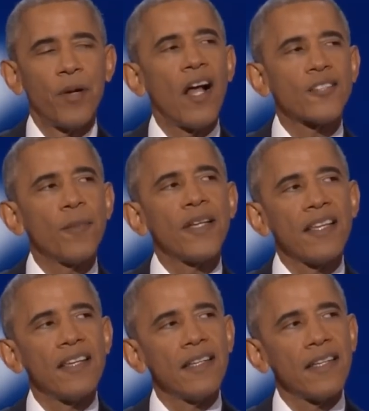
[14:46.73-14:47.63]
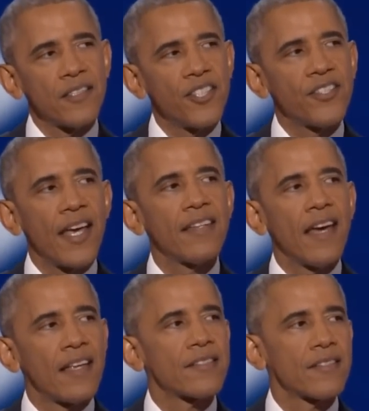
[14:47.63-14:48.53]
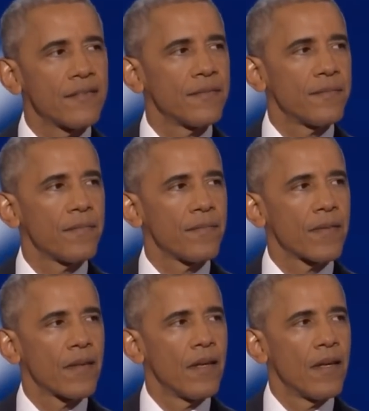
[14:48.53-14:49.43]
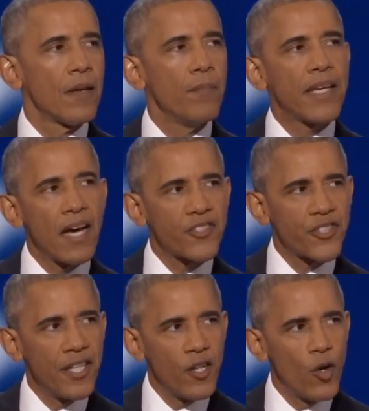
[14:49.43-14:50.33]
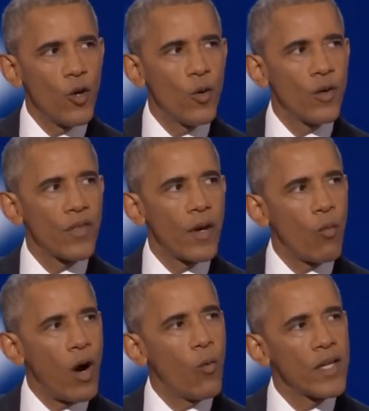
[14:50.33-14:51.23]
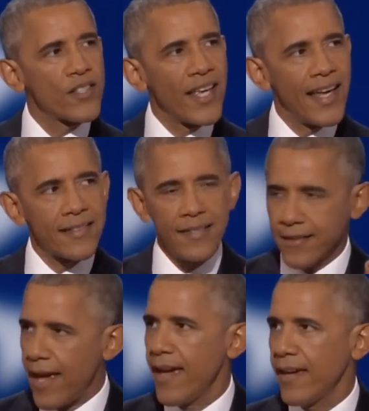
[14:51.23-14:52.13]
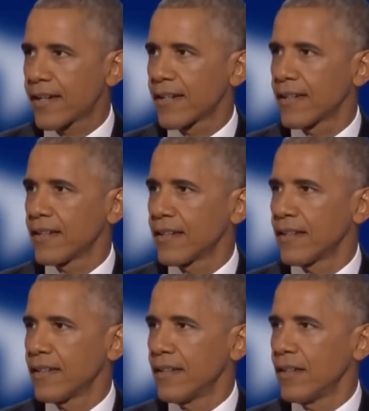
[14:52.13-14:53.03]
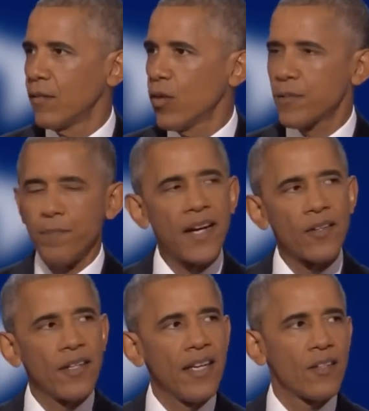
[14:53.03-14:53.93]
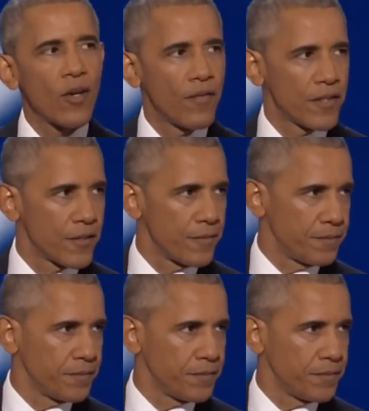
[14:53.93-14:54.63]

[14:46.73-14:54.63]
But ultimately, she said yes, because she knew that what was at stake was bigger than either of us.